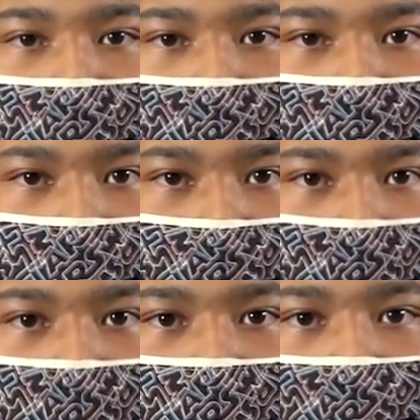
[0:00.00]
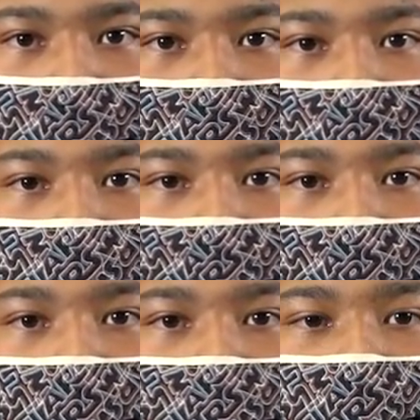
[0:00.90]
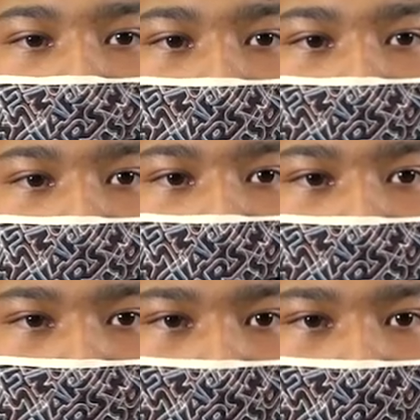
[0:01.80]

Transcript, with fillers: schedule is two, four, and six.